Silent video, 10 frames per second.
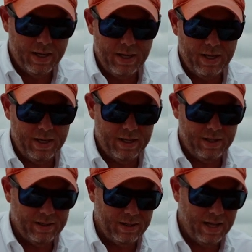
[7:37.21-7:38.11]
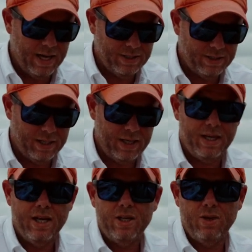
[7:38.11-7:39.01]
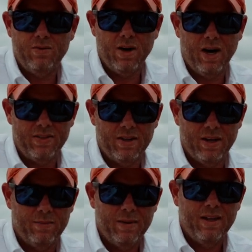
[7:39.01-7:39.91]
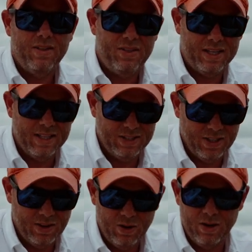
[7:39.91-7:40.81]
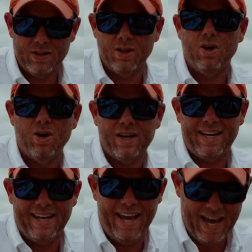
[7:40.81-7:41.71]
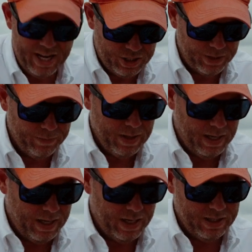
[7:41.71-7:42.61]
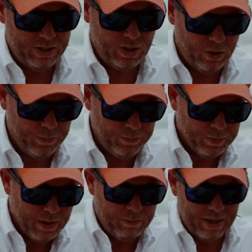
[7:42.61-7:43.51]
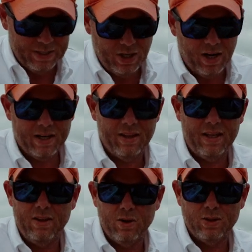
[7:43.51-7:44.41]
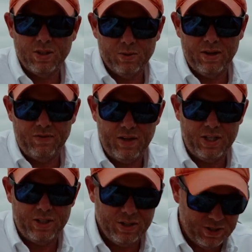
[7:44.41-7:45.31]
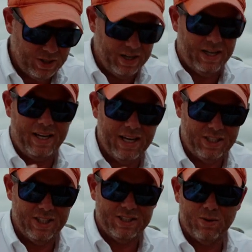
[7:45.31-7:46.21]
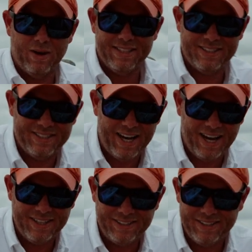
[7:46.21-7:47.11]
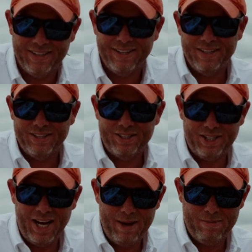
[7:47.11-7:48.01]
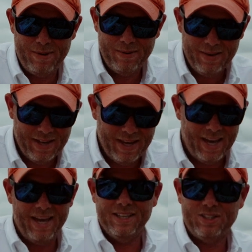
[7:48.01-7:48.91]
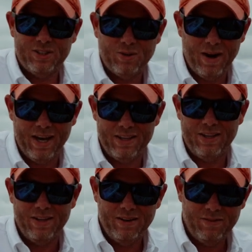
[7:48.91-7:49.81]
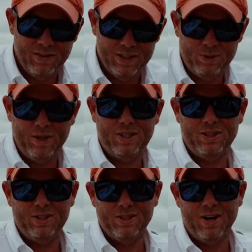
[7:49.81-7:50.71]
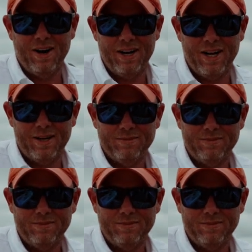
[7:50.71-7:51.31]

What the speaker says: And lastly, you've got the thickness of the hook gauge. And so by toggling those 3 features, you're going to get just the right size, shape, and strength for the species you're targeting.